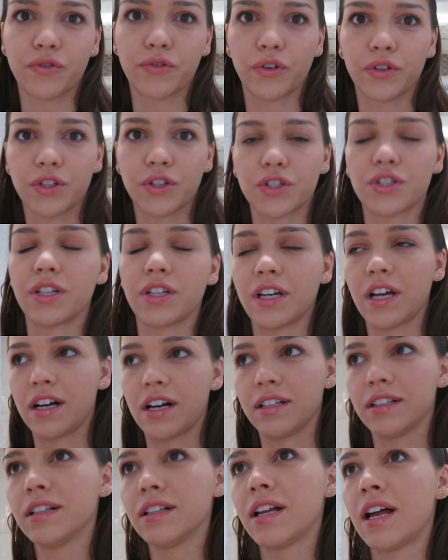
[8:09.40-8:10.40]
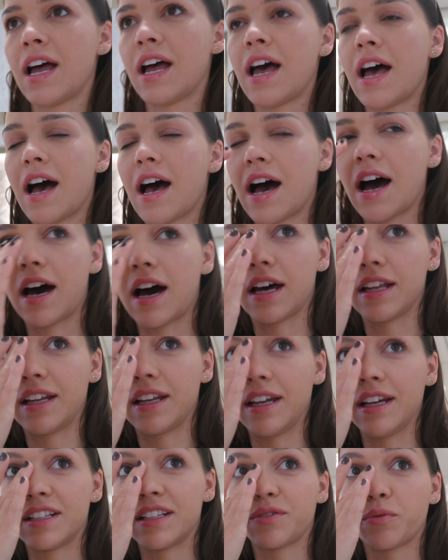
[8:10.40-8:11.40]
for the Chanel,
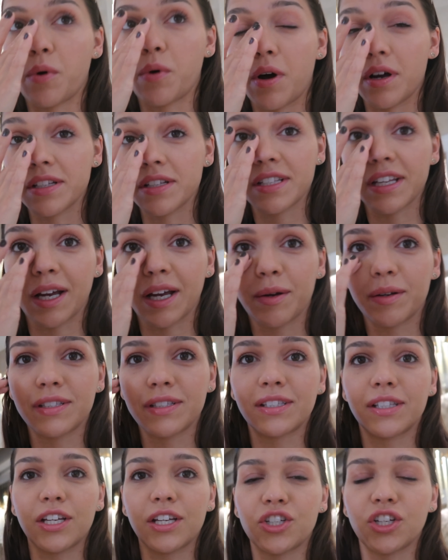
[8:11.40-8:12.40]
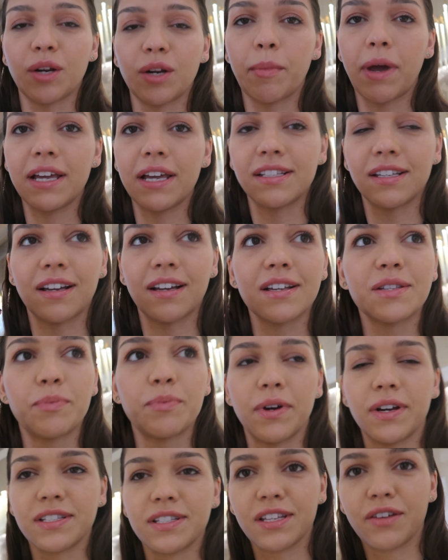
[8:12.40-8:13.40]
and it was like such an amazing
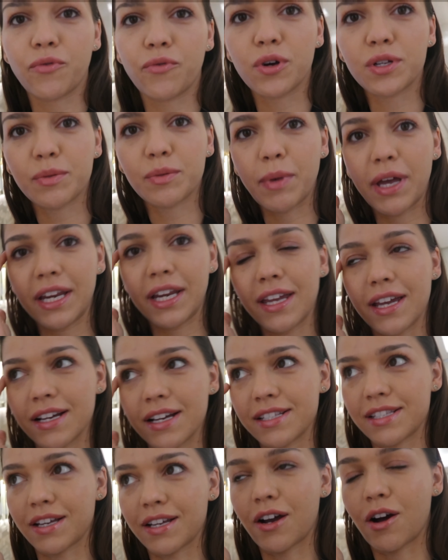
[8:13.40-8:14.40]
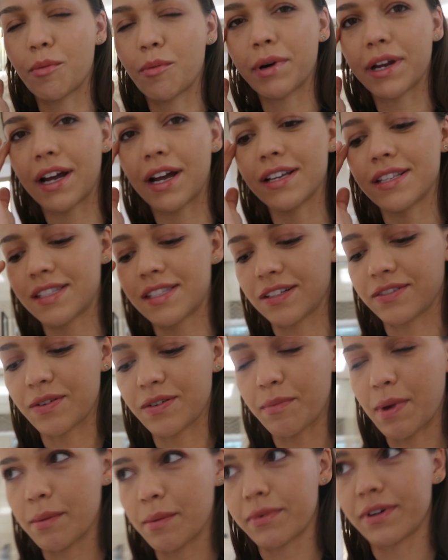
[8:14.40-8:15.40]
experience. It was many years ago, but I still
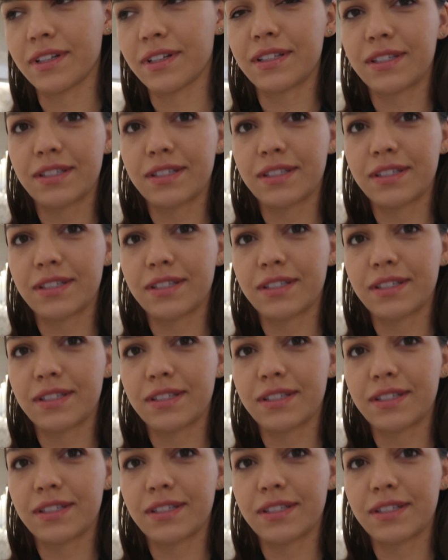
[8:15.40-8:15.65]
remember it